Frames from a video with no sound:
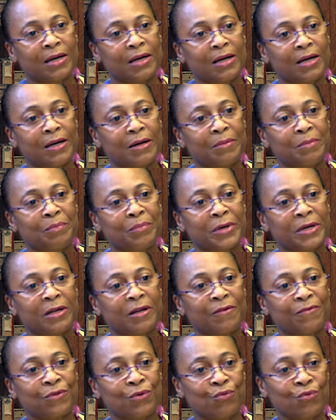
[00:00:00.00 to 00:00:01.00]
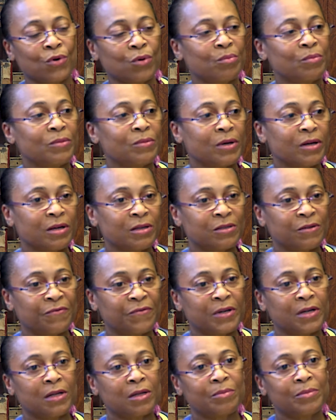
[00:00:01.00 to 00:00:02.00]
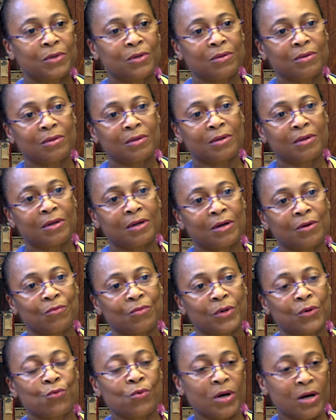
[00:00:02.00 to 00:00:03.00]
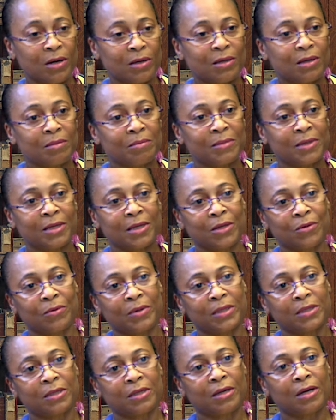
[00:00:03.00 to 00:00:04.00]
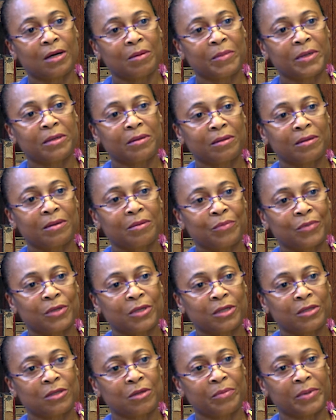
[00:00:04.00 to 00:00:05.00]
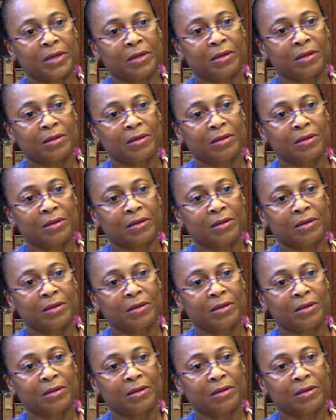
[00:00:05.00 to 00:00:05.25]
um, but if the room is available, uh, we'll welcome anyone to come and participate